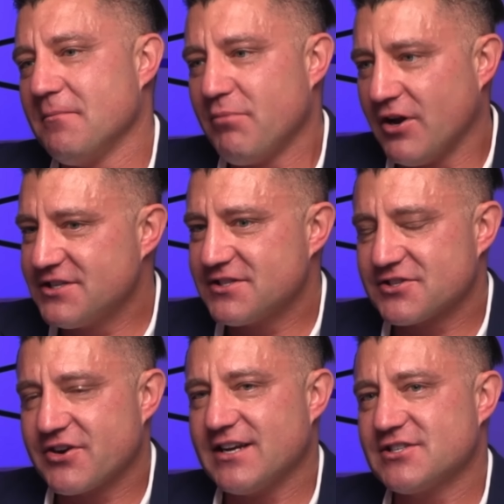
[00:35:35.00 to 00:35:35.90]
Polish the
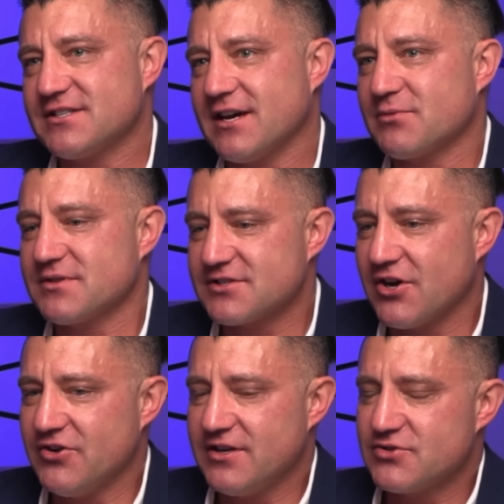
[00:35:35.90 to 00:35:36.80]
scratches out with this
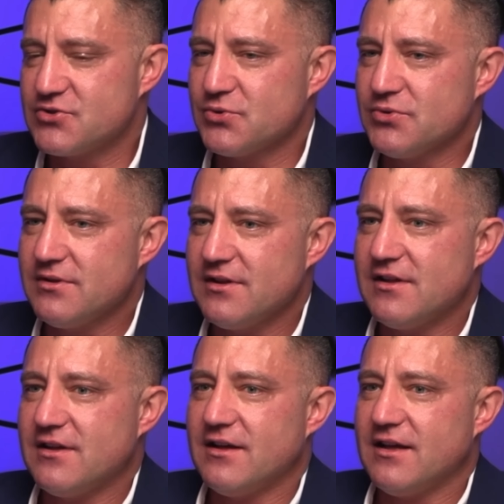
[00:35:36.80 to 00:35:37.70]
honing tool.
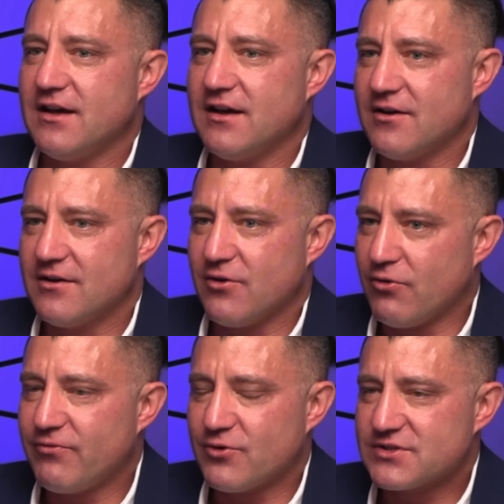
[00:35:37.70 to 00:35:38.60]

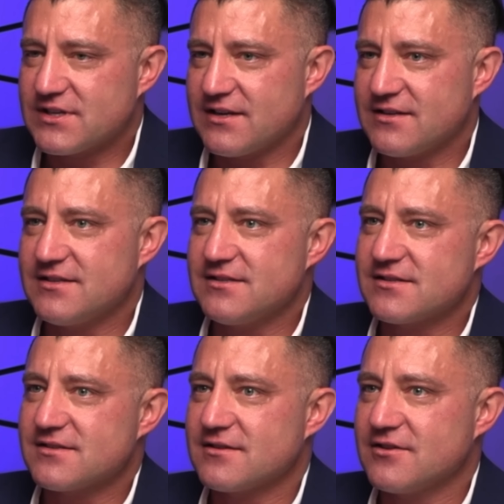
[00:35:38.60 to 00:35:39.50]
All 4
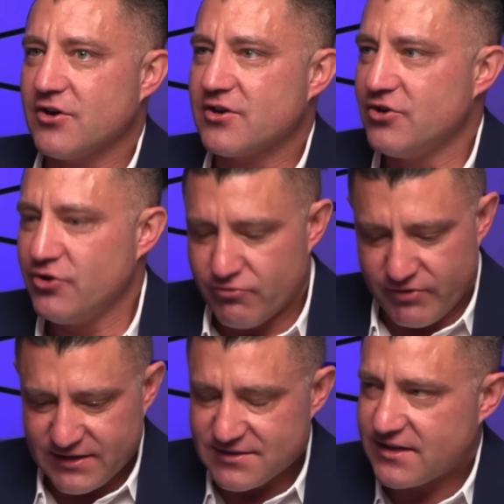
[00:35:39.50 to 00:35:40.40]
cylinders got new
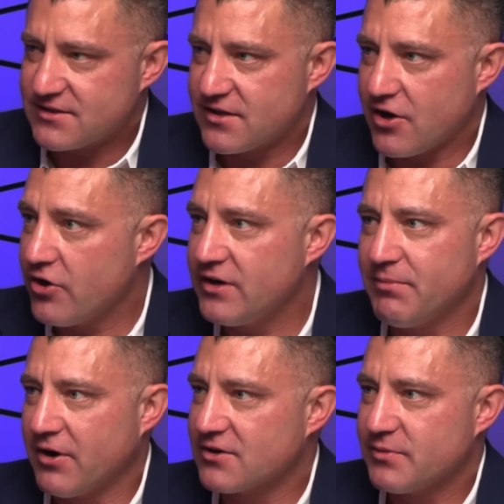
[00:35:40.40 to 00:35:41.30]
rings. That's the only
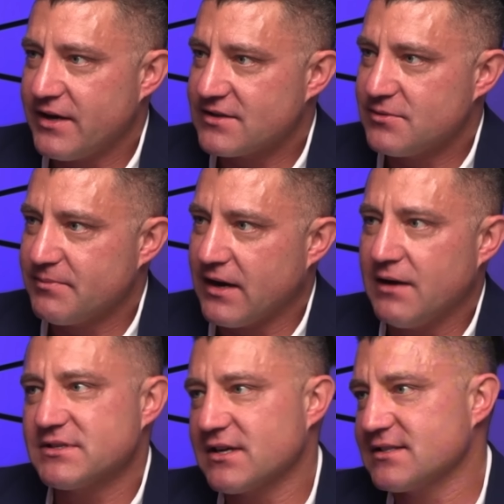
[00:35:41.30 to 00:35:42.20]
part we had to buy,
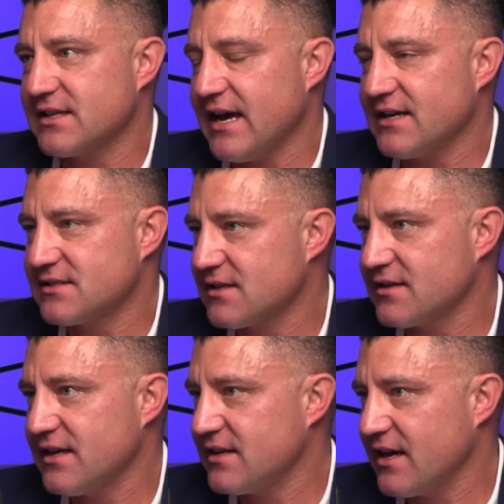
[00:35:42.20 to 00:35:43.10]
besides the
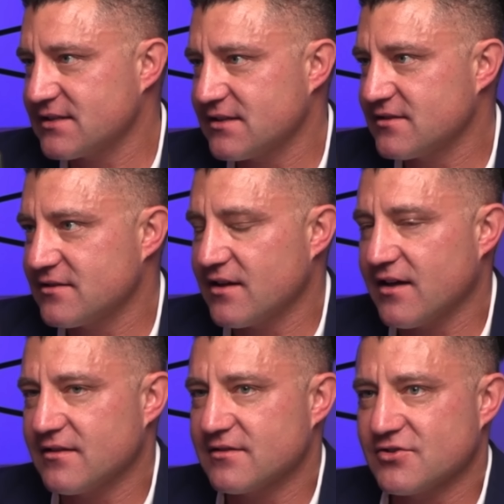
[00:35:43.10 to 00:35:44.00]
cylinder head gasket and the
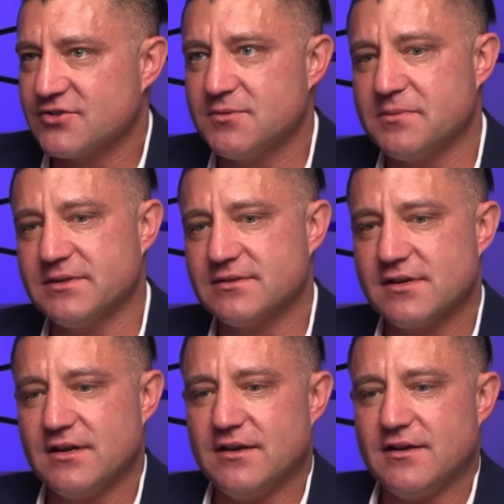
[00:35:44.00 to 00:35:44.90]
other consumables.
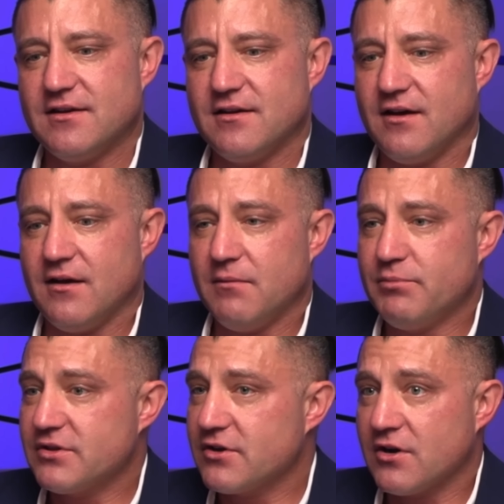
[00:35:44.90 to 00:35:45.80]

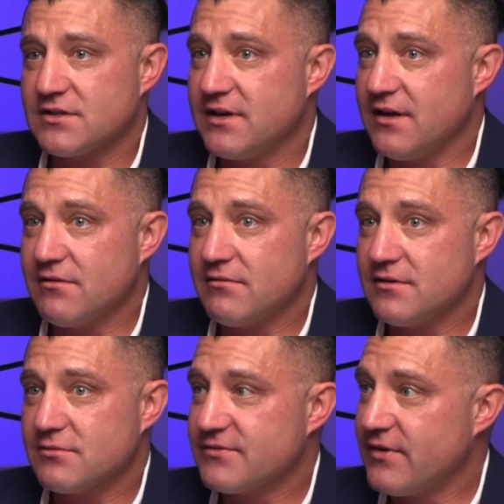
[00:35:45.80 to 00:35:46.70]
Put the car together, and
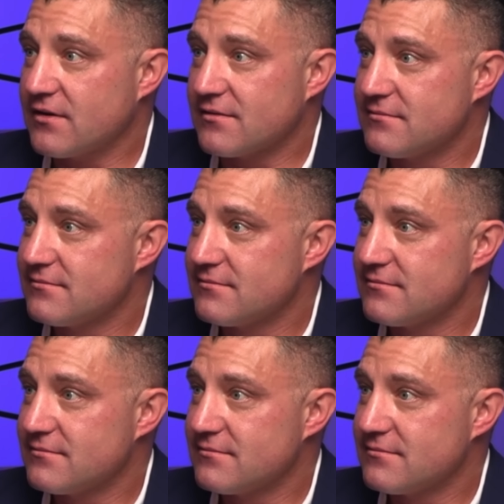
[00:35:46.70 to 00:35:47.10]
it was fun.